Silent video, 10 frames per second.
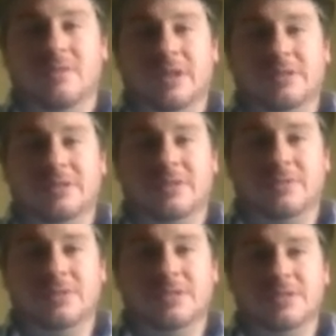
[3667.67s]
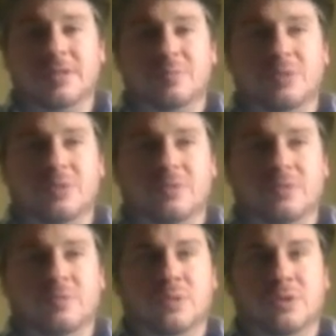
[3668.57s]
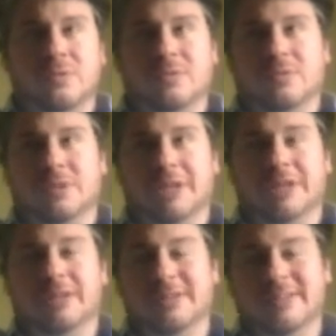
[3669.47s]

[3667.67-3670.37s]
right? Difference is a beautiful and wonderful thing.